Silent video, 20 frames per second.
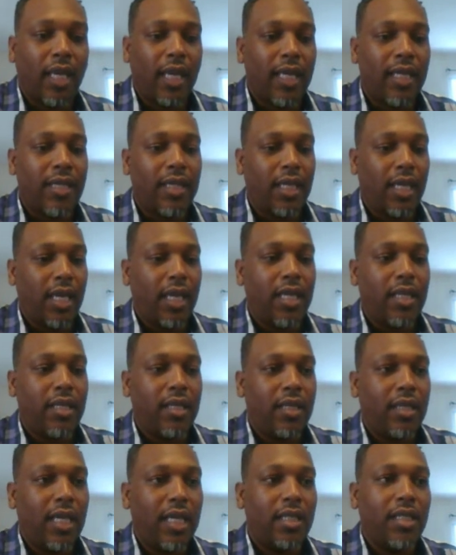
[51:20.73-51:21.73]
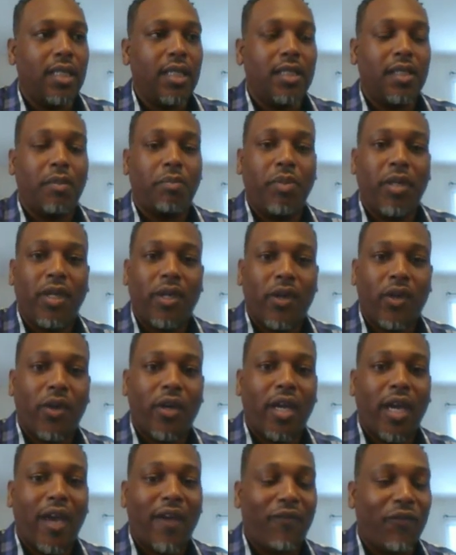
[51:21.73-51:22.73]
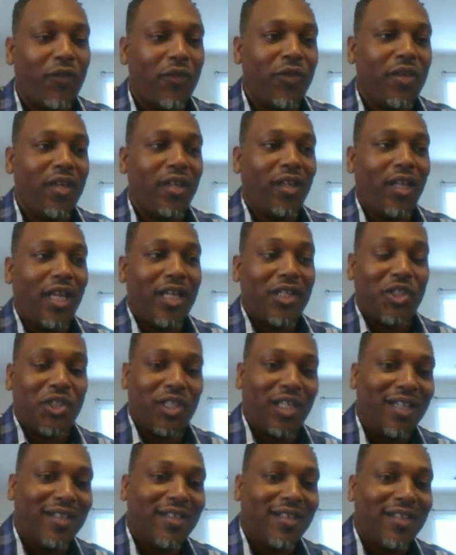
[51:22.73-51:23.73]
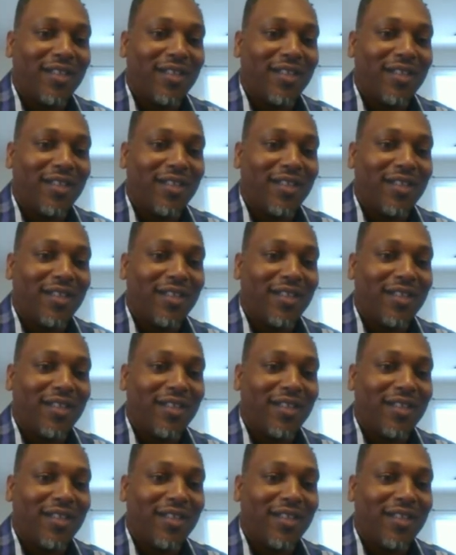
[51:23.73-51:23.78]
and then they disappear after the election.